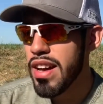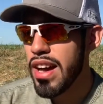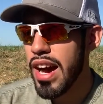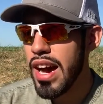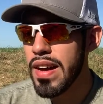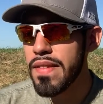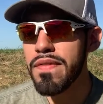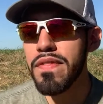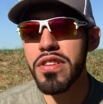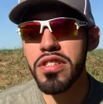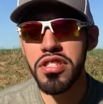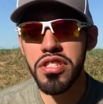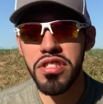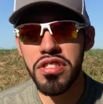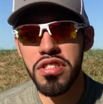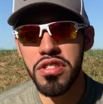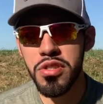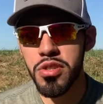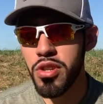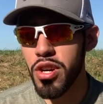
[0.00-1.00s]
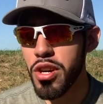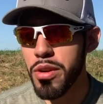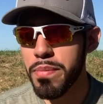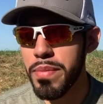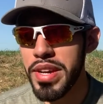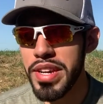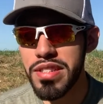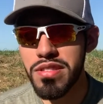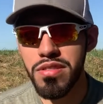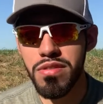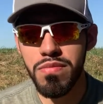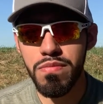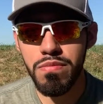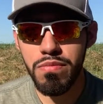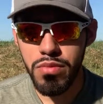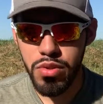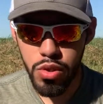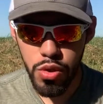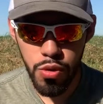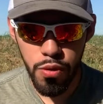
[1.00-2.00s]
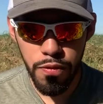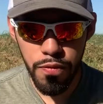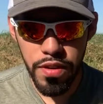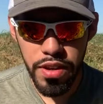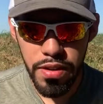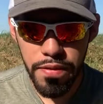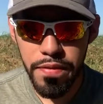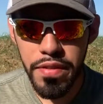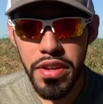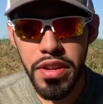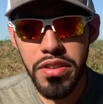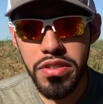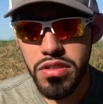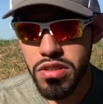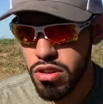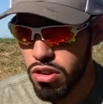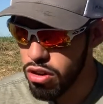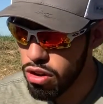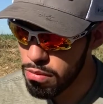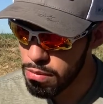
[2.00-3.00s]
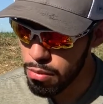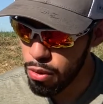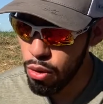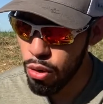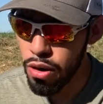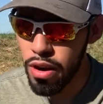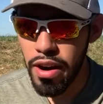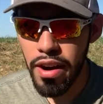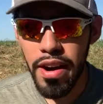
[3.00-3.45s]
I'm fishing these jerk baits 2 feet of viz or more.